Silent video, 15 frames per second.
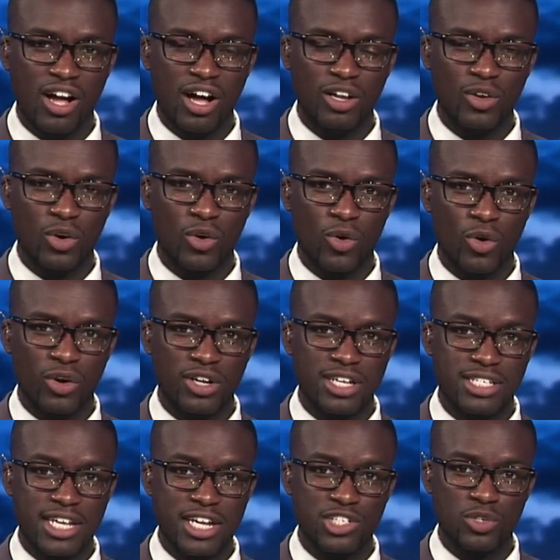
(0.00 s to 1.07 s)
A local
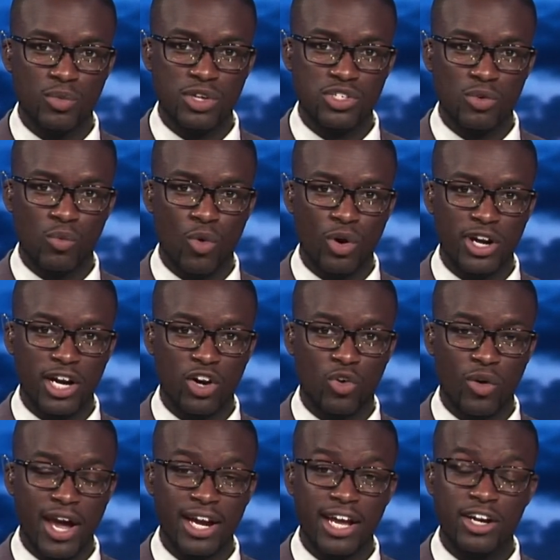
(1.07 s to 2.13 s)
organization was awarded a
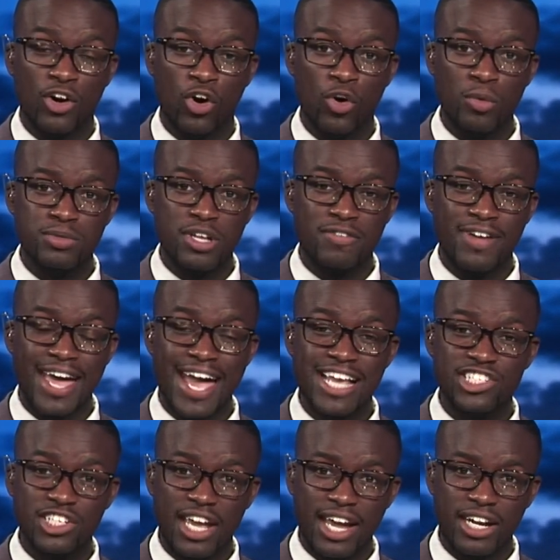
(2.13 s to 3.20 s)
grant in hopes of
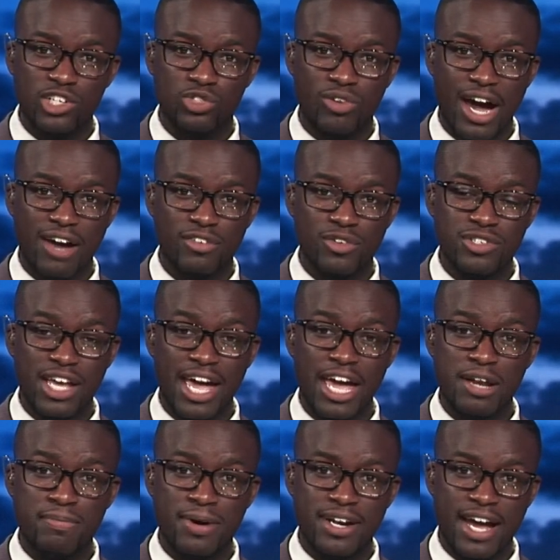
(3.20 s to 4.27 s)
educating drivers
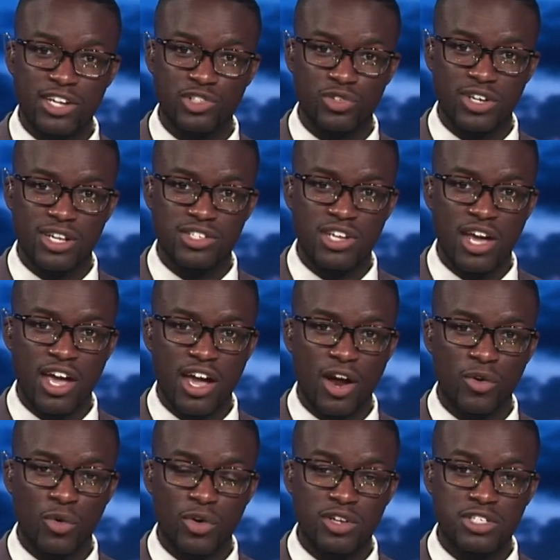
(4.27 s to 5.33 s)
and pedestrians
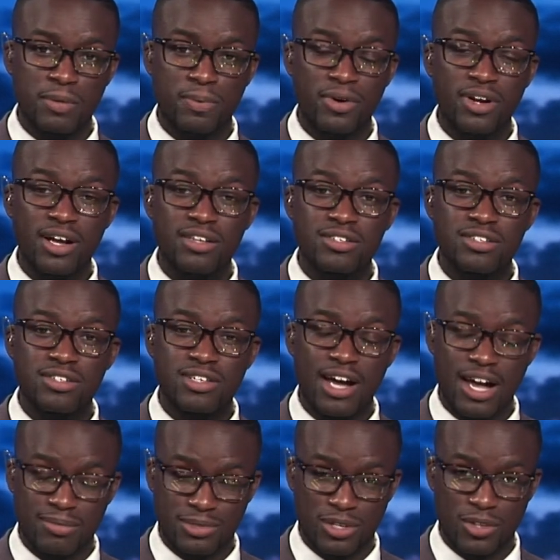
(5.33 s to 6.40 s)
in order to put a
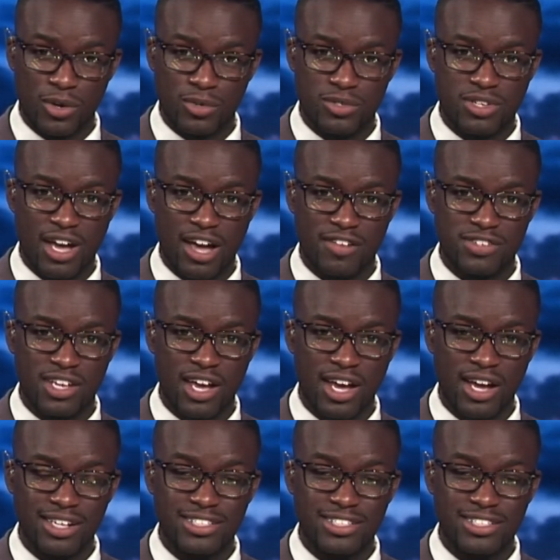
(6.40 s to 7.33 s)
stop to those deaths.